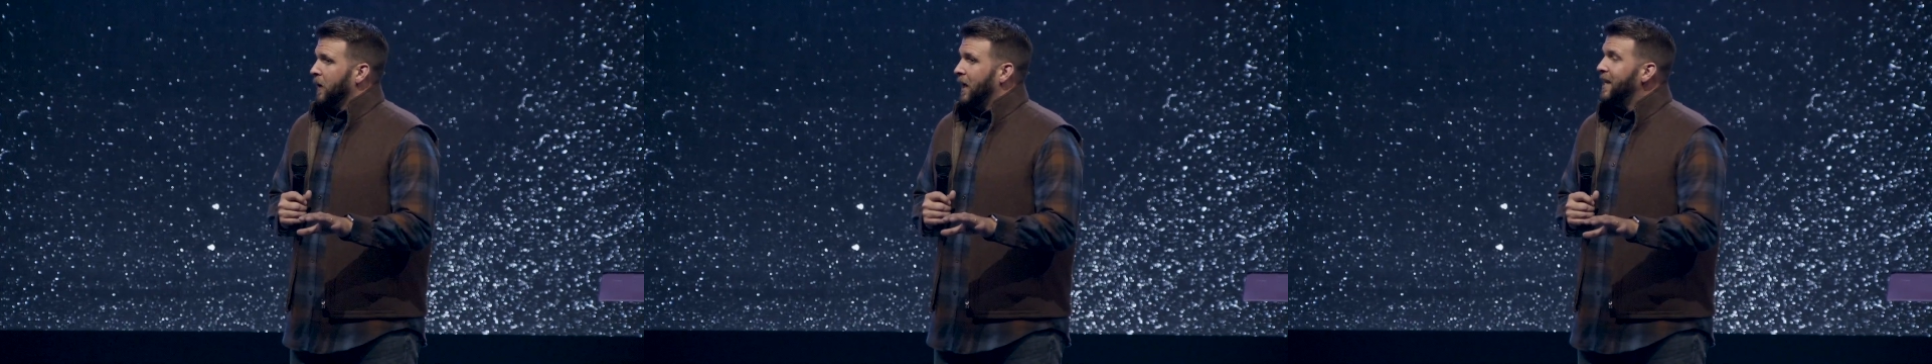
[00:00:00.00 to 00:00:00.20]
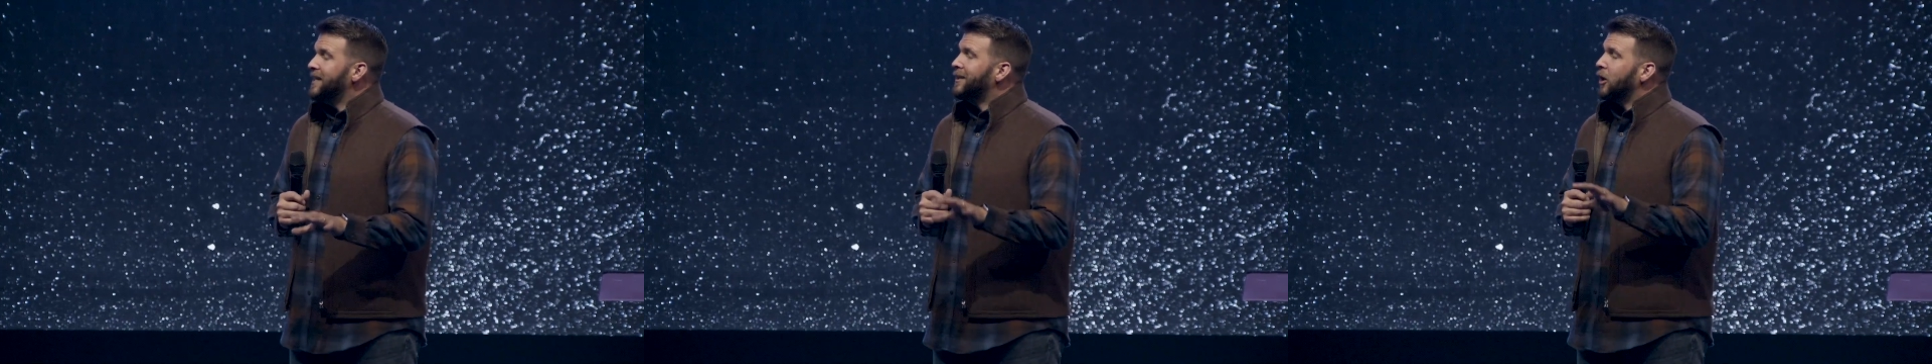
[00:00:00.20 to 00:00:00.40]

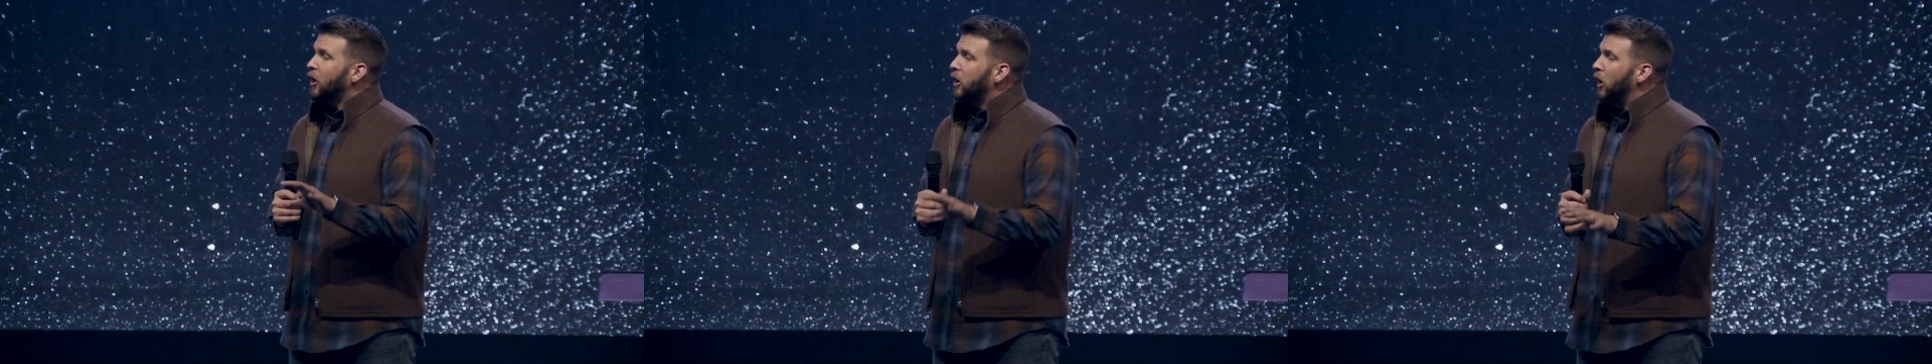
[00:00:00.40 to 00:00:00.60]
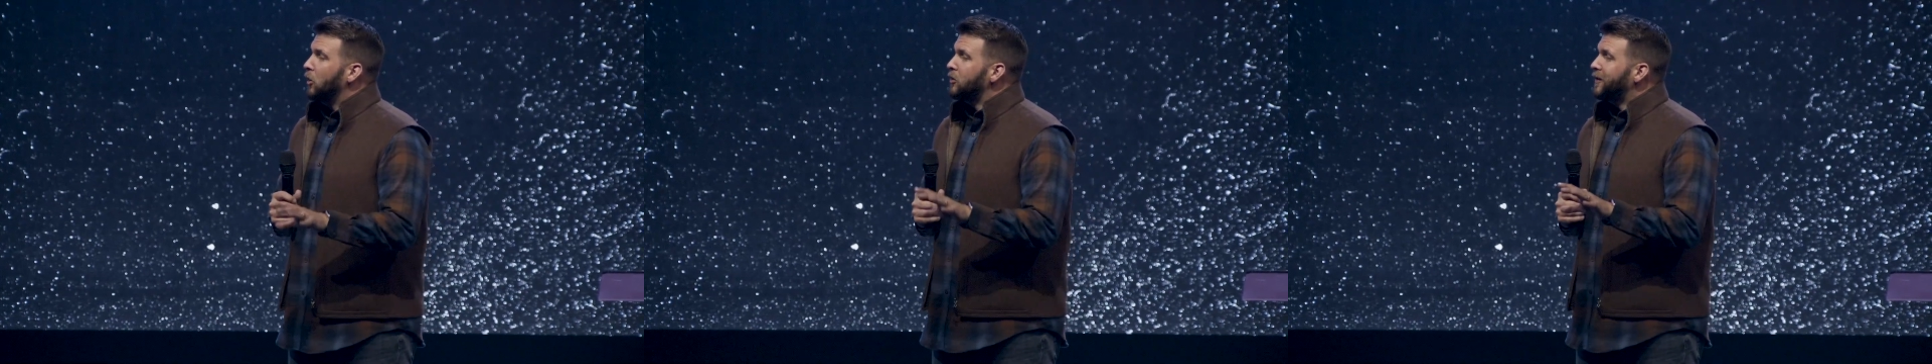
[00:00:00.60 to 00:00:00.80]
He's the
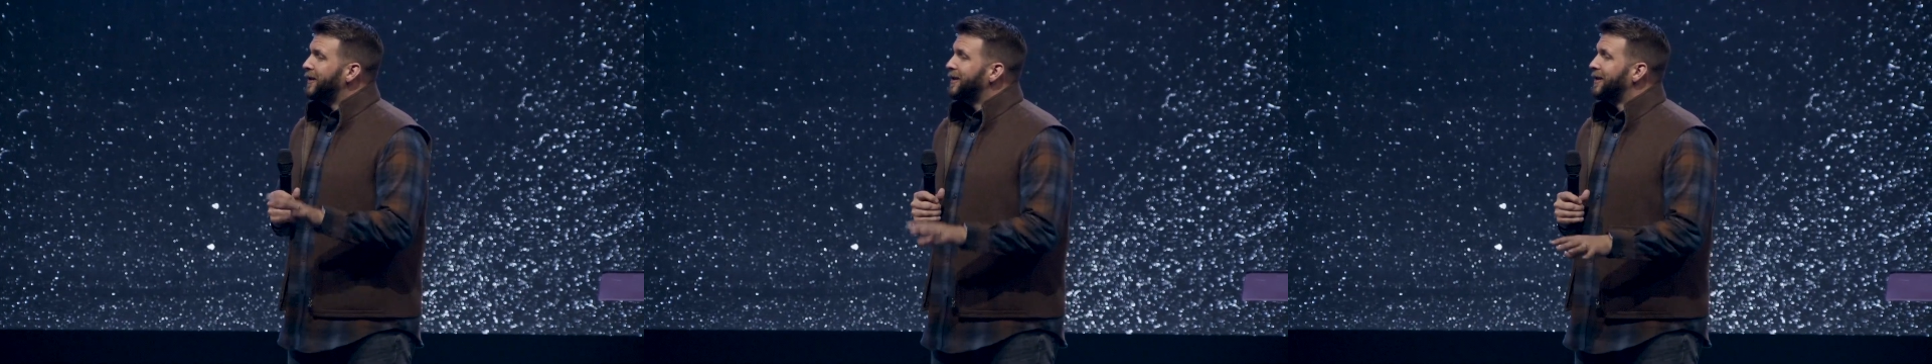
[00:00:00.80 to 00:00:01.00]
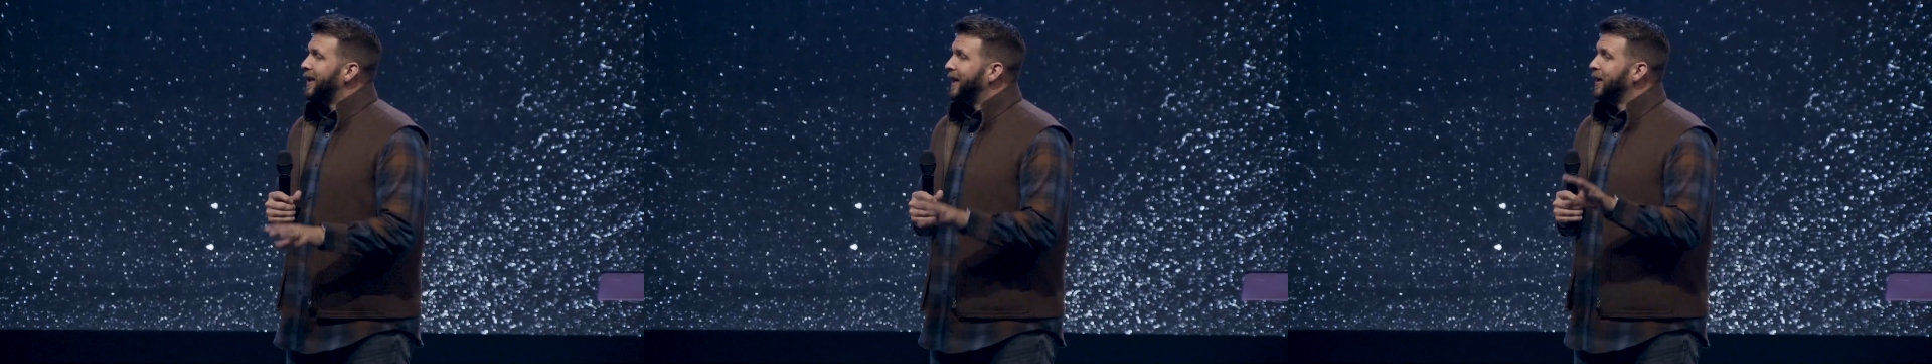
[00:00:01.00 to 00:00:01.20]

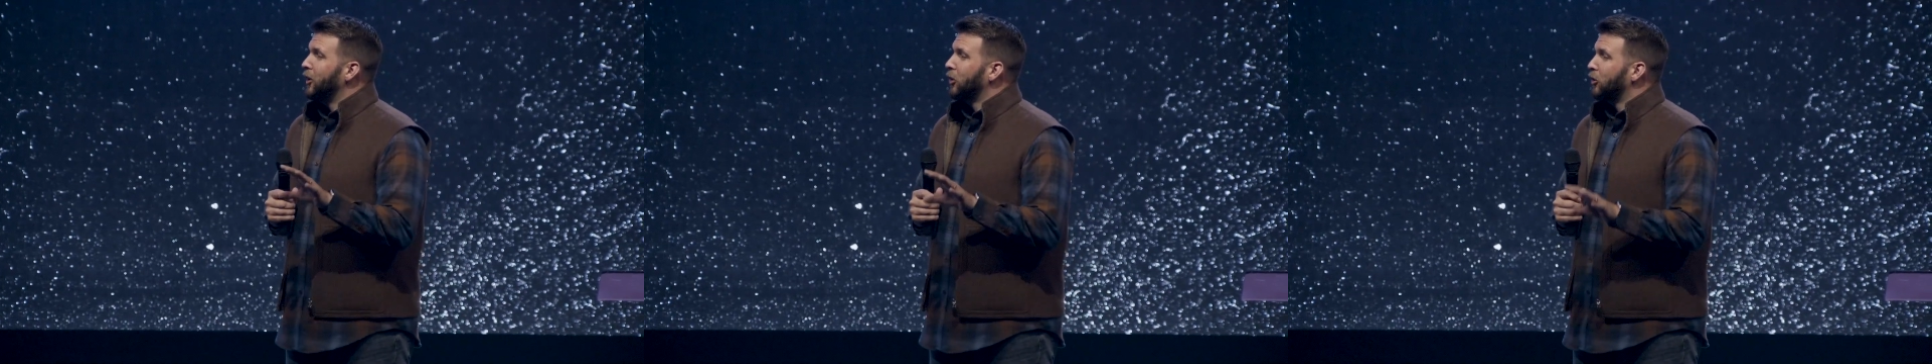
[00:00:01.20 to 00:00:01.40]
closest thing to